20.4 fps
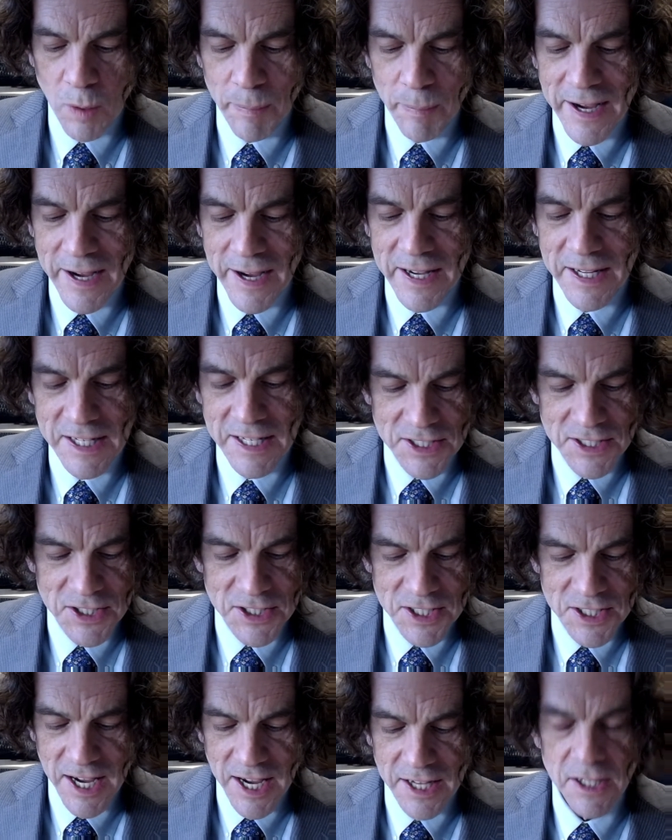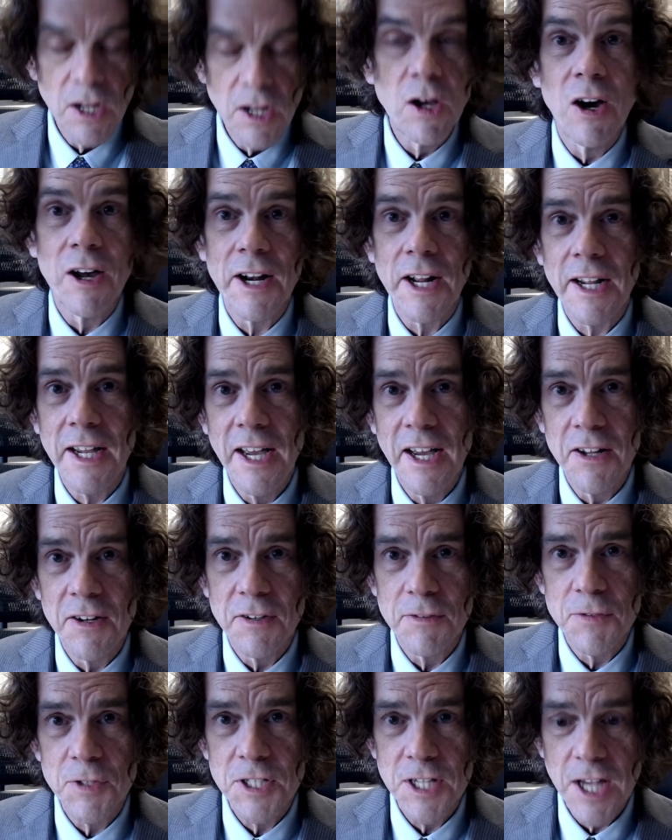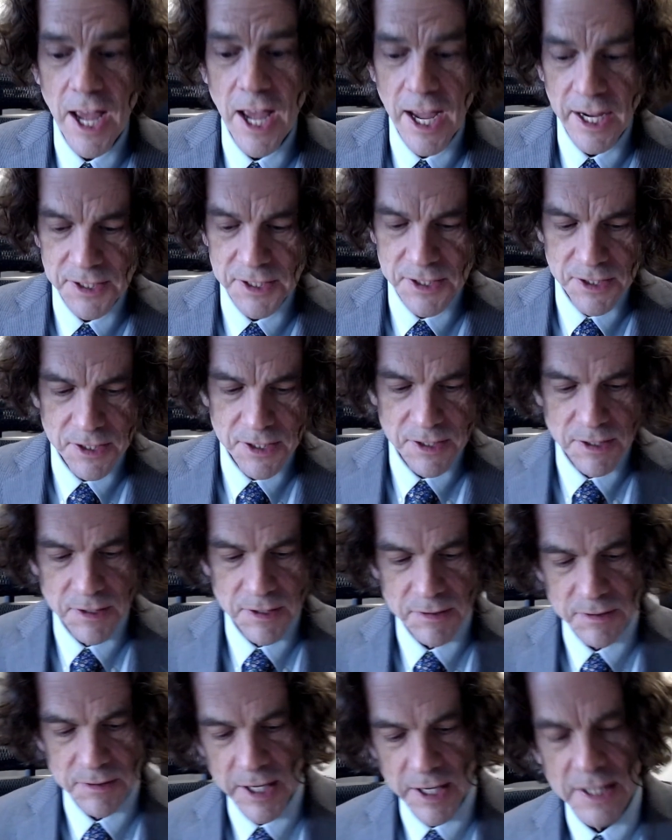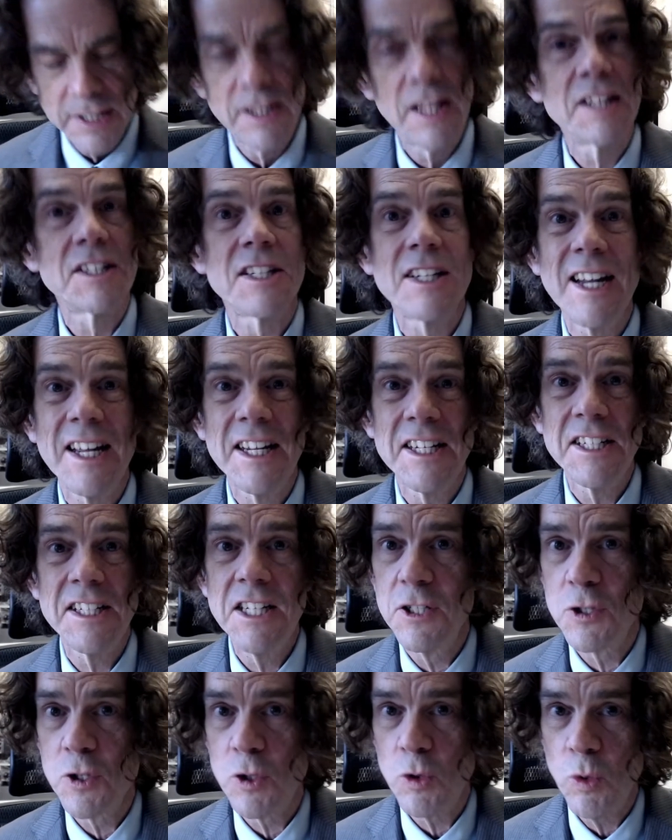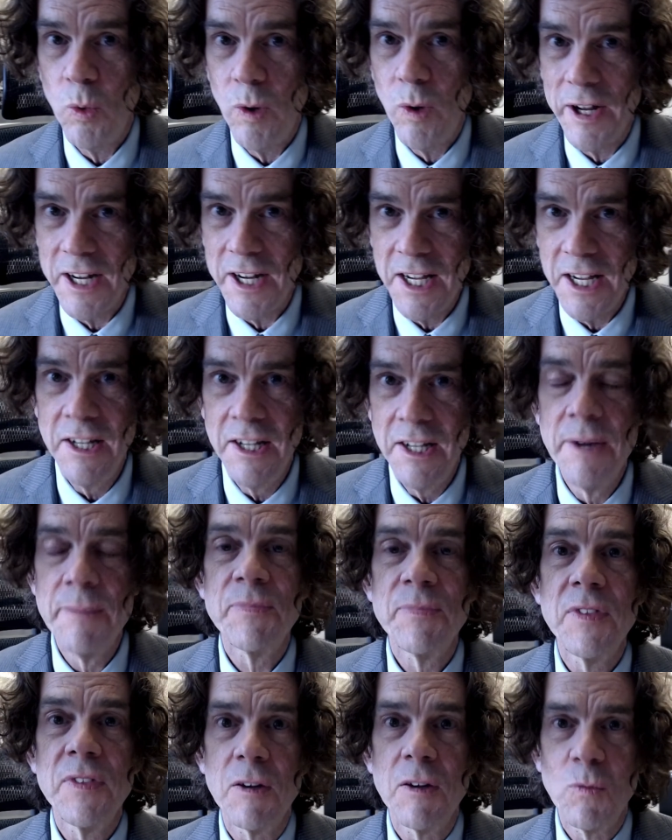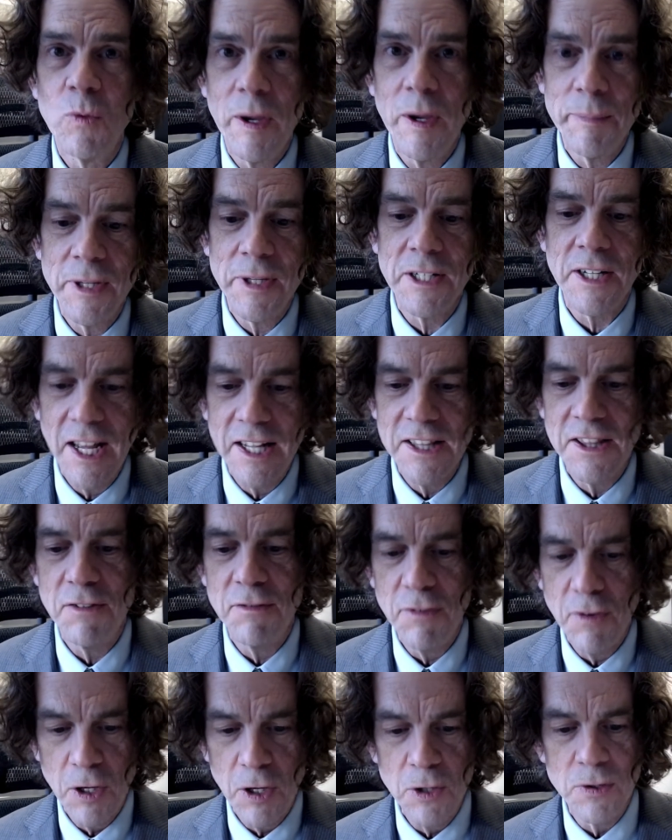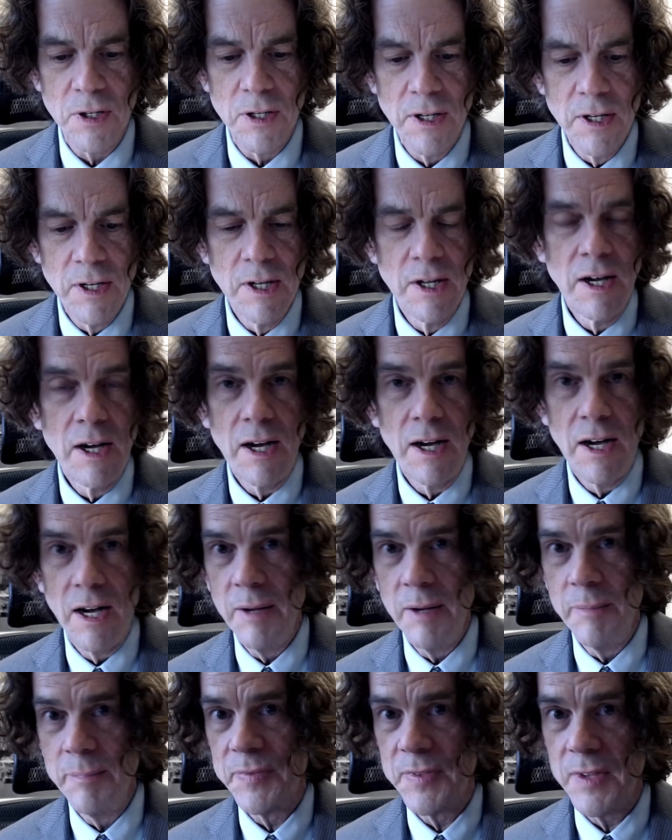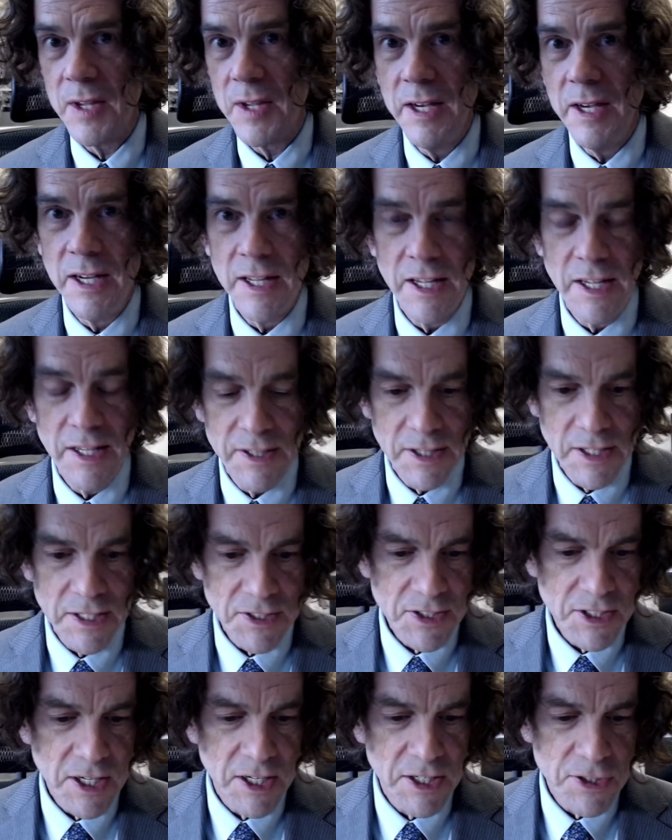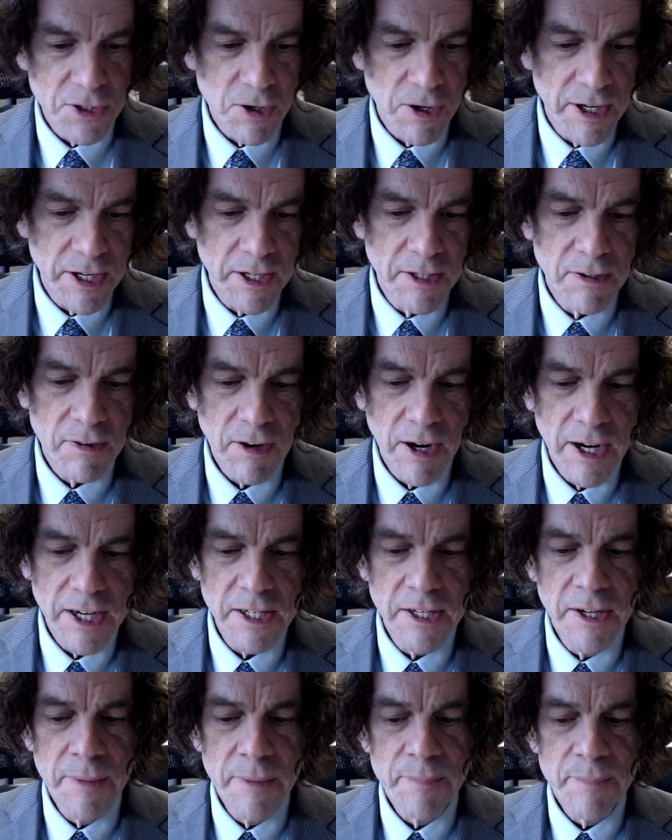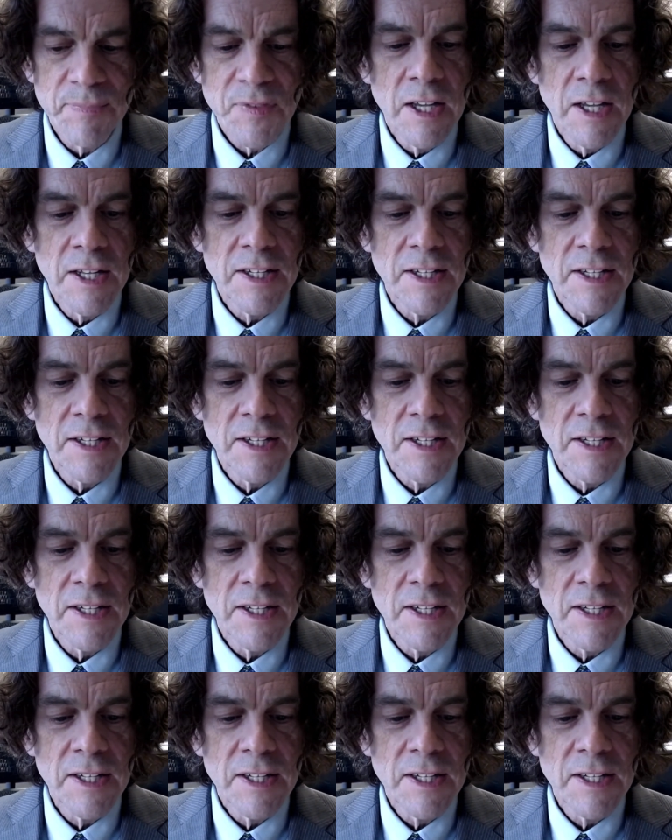or by any state on account of sex." Okay, that's 1920 that women get the vote in this country, right?